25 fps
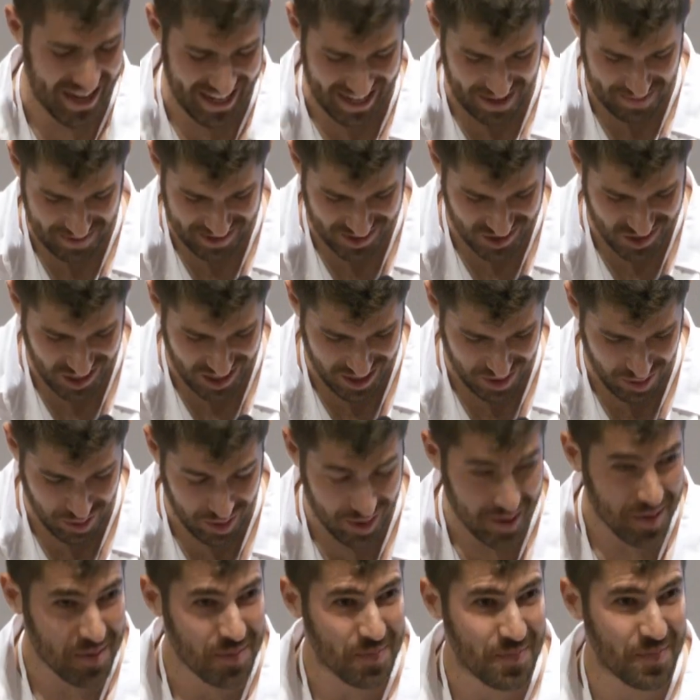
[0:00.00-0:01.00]
name is
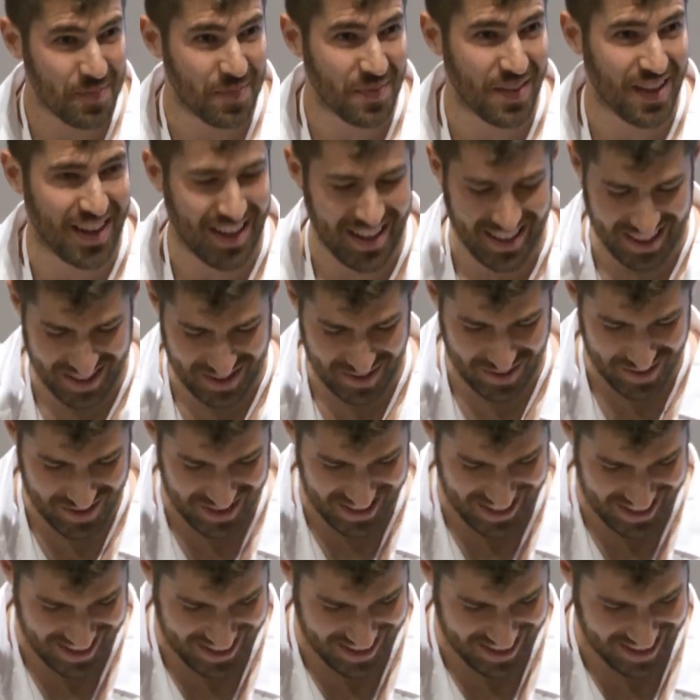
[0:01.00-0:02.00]
Jonathan. I live
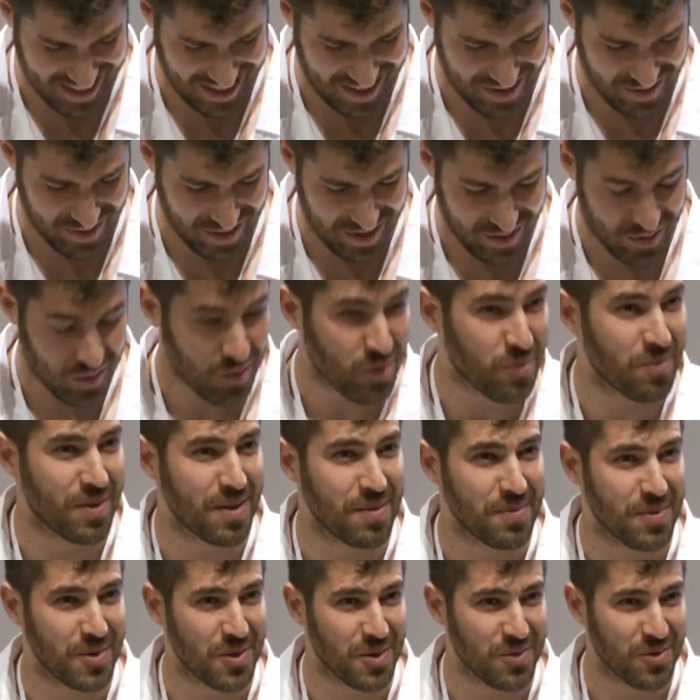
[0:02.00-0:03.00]
in Tel Aviv with
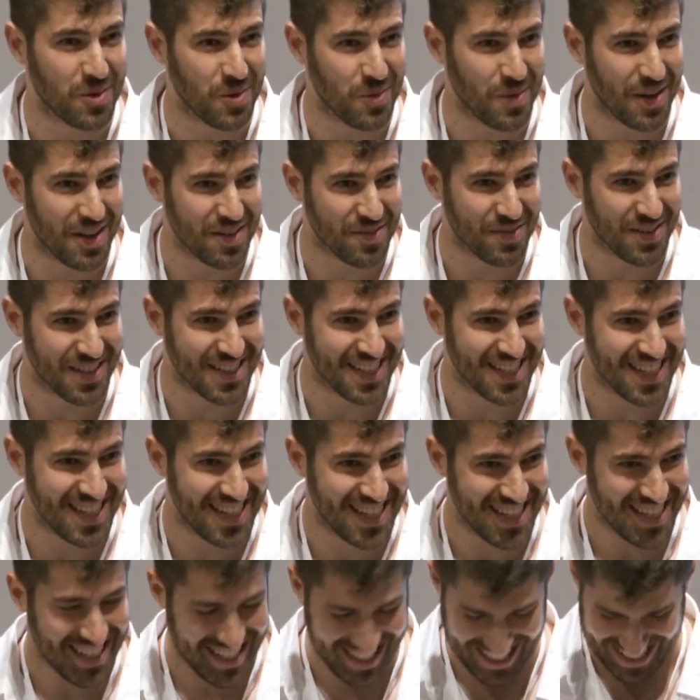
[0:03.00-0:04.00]
my beautiful wife,
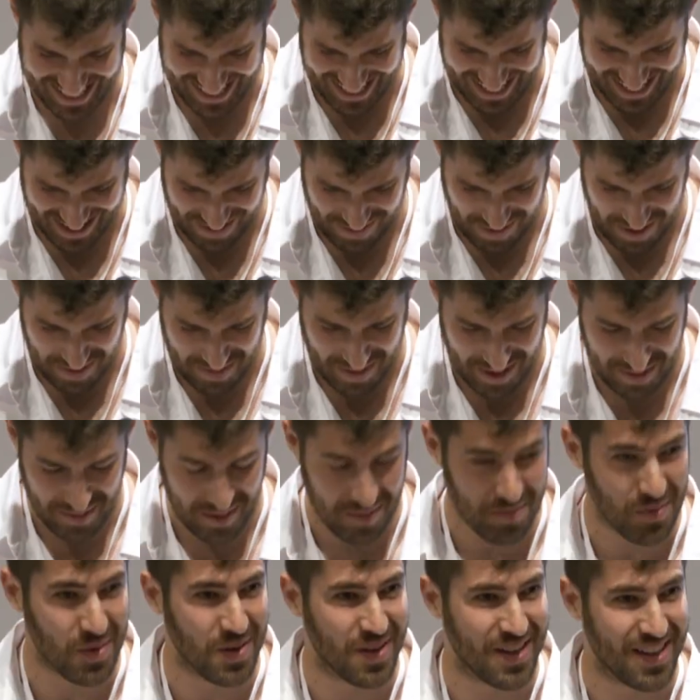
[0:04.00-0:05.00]
Adi, and my baby
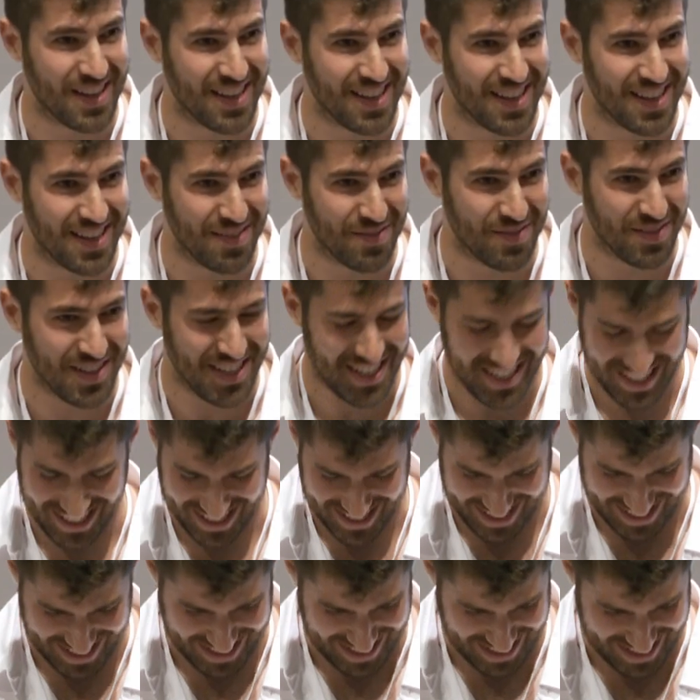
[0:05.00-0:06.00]
boy, Lavi.
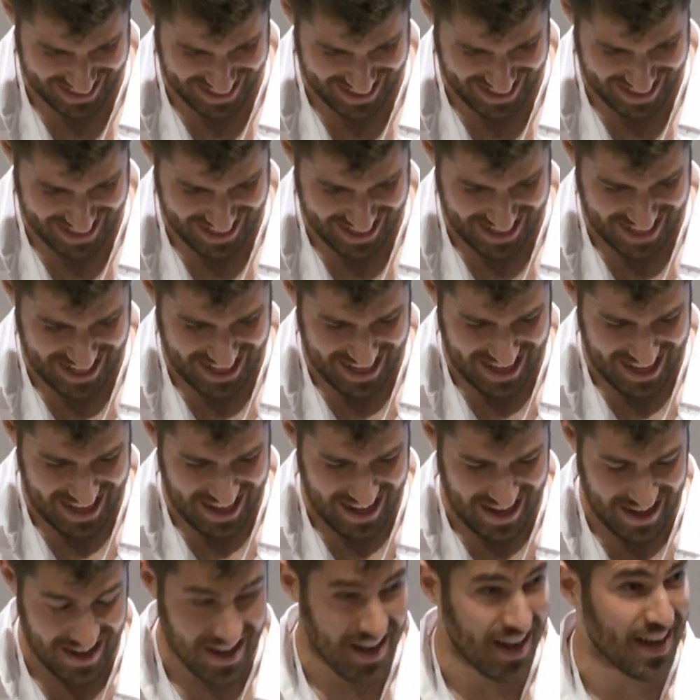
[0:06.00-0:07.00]

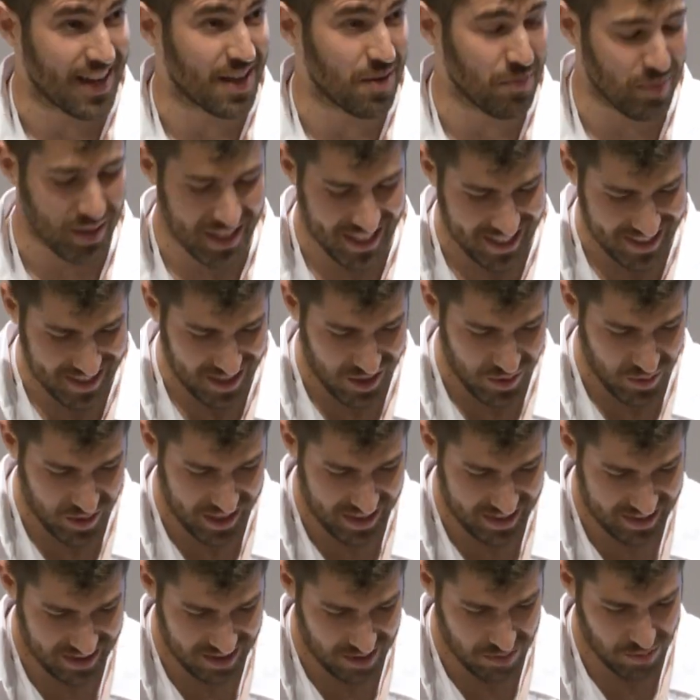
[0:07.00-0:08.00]
I completed
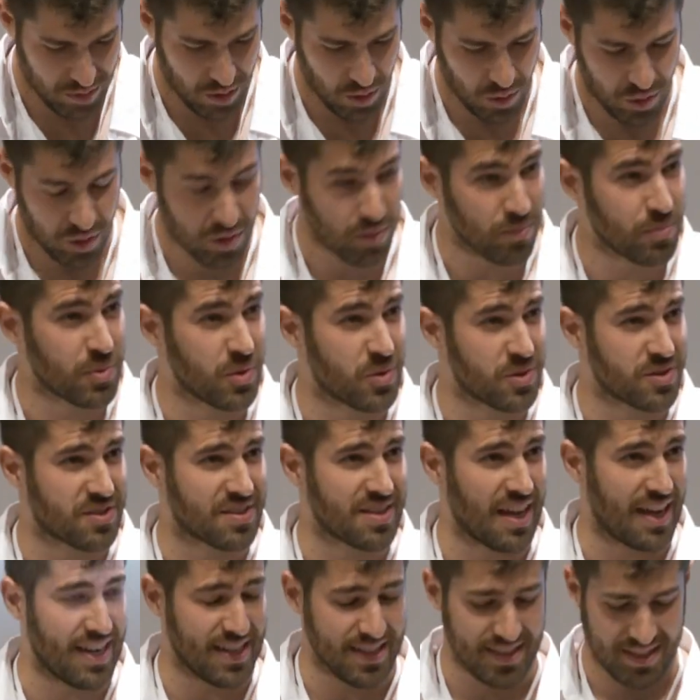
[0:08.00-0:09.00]
degrees in both computer
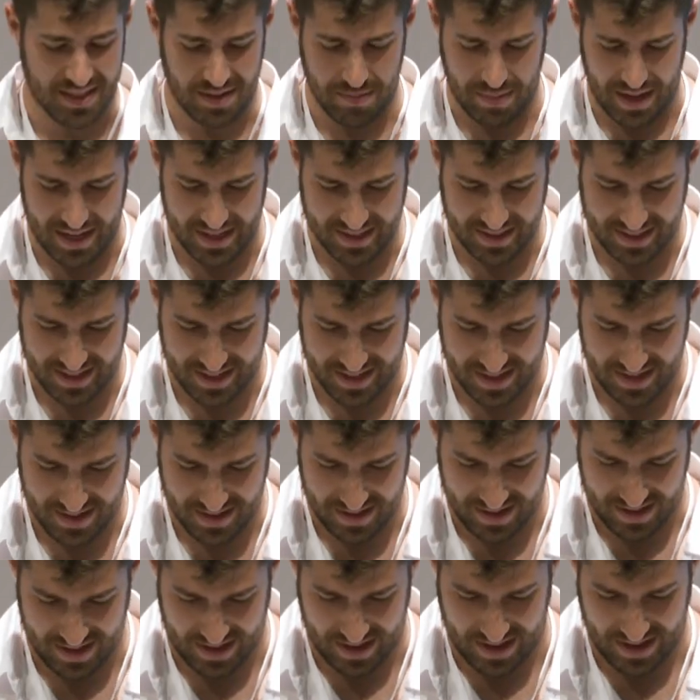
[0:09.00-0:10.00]
science and
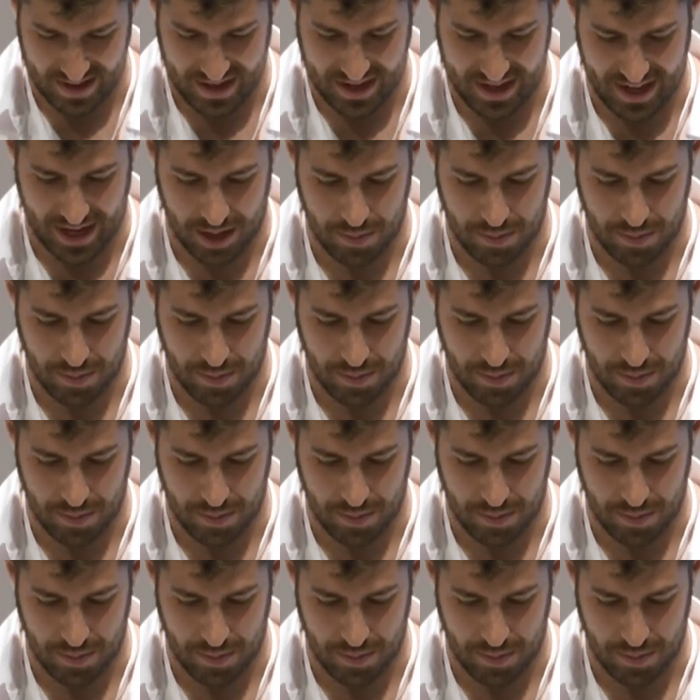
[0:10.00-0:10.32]
medicine, and I